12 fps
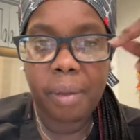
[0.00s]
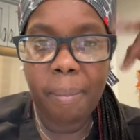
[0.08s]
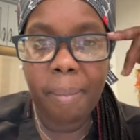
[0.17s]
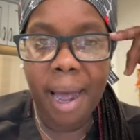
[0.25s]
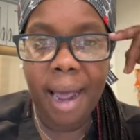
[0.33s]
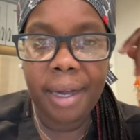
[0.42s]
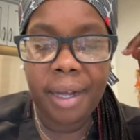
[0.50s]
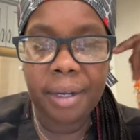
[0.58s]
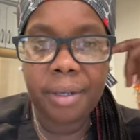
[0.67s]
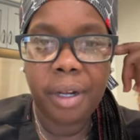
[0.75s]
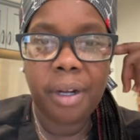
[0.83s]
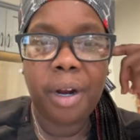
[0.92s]

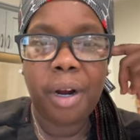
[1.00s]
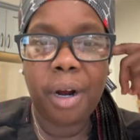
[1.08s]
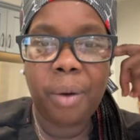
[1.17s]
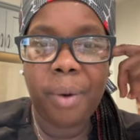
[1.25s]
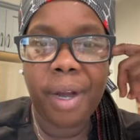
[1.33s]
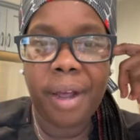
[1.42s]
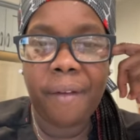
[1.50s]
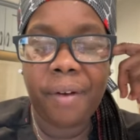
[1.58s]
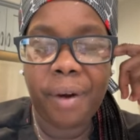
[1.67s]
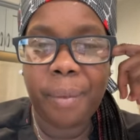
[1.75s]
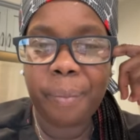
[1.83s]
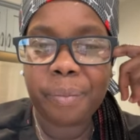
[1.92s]
Biden or
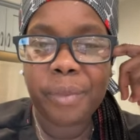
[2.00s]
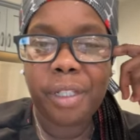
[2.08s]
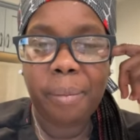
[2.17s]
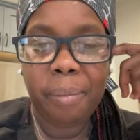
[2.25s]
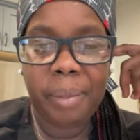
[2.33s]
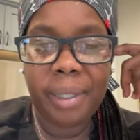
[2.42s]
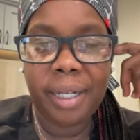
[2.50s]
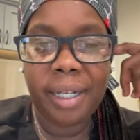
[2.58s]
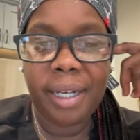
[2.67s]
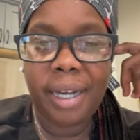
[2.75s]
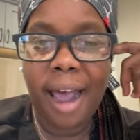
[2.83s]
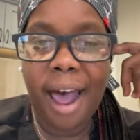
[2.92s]
whatever.
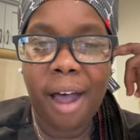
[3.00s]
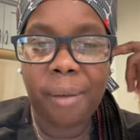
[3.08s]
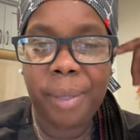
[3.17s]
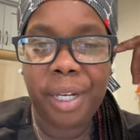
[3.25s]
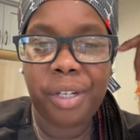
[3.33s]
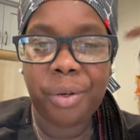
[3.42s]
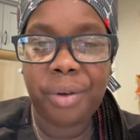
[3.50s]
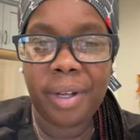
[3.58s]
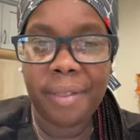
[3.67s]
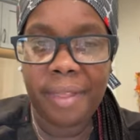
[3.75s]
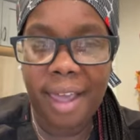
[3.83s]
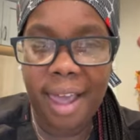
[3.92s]
But I'll be
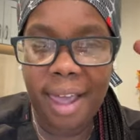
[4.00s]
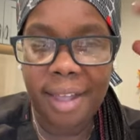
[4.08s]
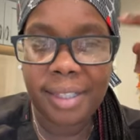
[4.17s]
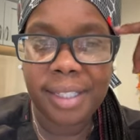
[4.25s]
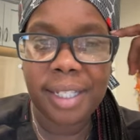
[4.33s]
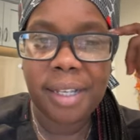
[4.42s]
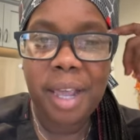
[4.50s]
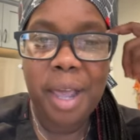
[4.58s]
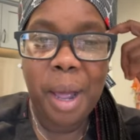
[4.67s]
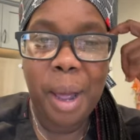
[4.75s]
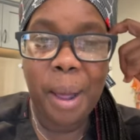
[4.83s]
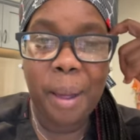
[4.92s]
doing that.
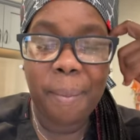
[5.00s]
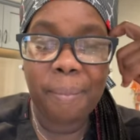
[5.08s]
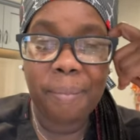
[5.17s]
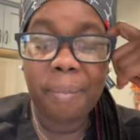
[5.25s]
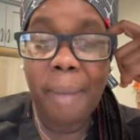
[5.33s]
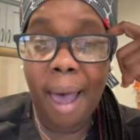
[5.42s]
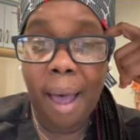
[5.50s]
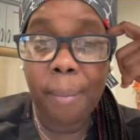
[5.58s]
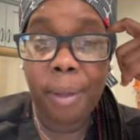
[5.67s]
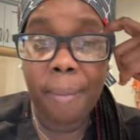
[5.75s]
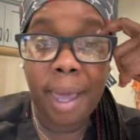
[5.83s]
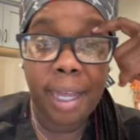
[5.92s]
I'll
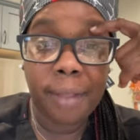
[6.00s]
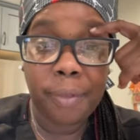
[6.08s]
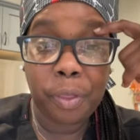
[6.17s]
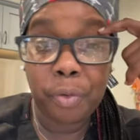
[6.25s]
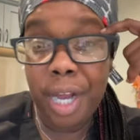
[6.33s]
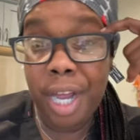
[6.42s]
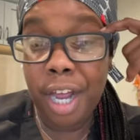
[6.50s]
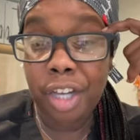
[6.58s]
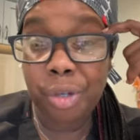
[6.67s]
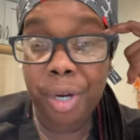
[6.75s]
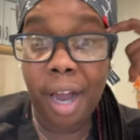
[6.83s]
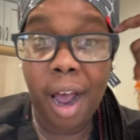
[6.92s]
be making
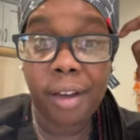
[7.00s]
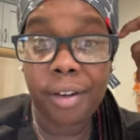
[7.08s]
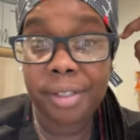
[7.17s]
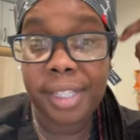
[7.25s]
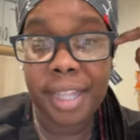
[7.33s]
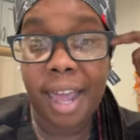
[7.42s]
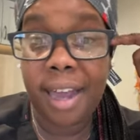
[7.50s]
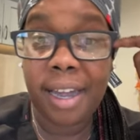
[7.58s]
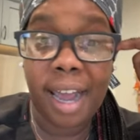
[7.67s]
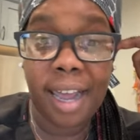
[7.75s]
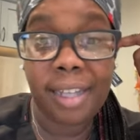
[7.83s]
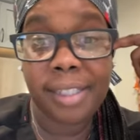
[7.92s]
$300 that
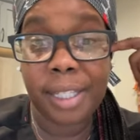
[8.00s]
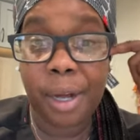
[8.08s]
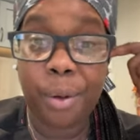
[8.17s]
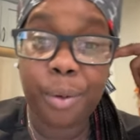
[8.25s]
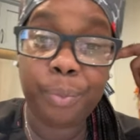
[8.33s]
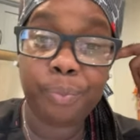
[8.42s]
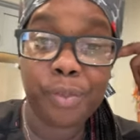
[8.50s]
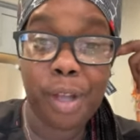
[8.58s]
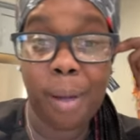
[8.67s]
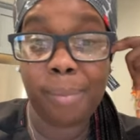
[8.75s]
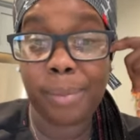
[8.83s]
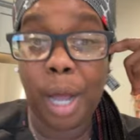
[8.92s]
day, so
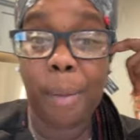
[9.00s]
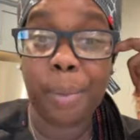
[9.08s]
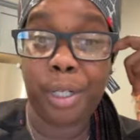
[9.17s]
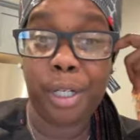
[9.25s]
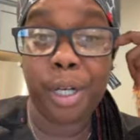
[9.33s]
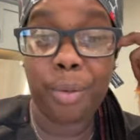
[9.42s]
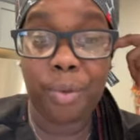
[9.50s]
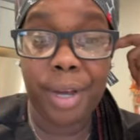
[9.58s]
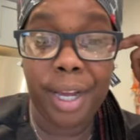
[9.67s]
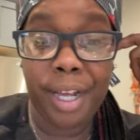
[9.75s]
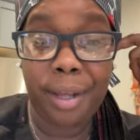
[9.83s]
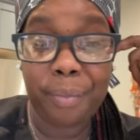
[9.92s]
I'm good
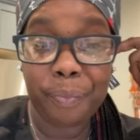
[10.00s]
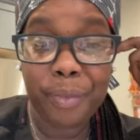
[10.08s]
with it.